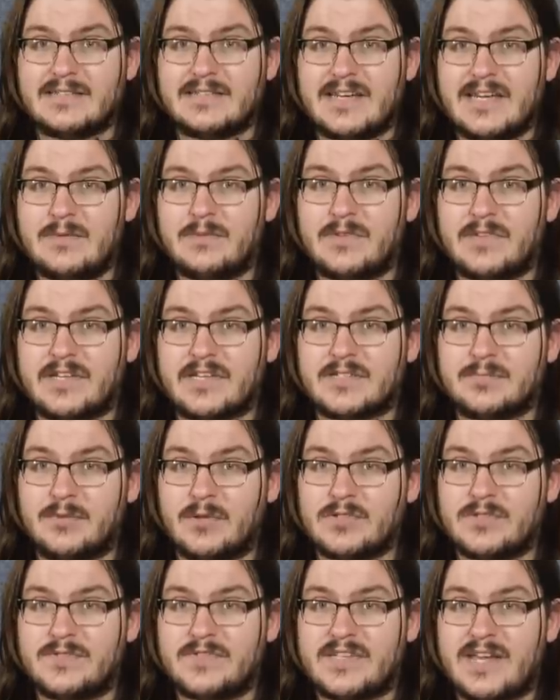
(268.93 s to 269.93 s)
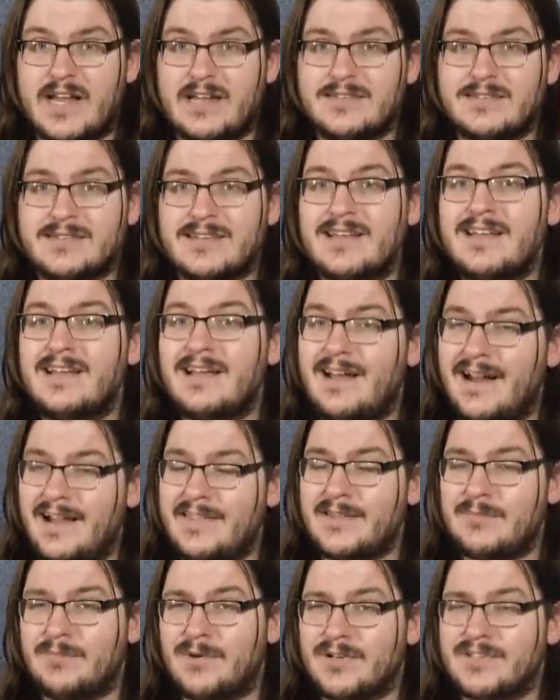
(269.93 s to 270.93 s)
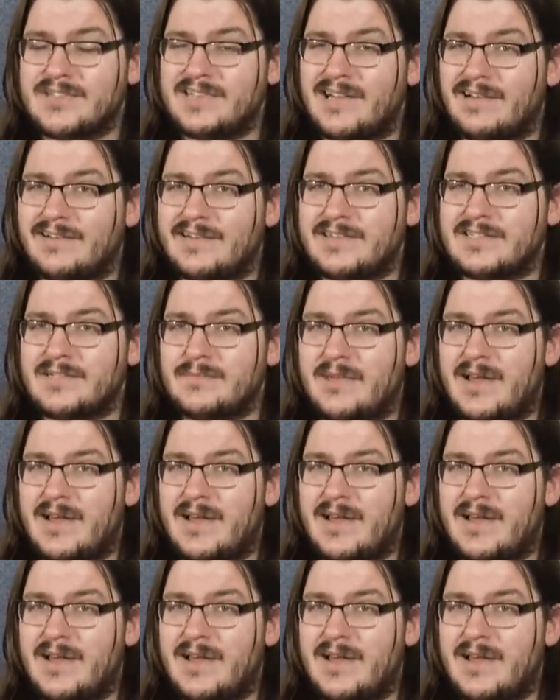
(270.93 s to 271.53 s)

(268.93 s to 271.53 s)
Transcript: team with explosive stats and the personalities to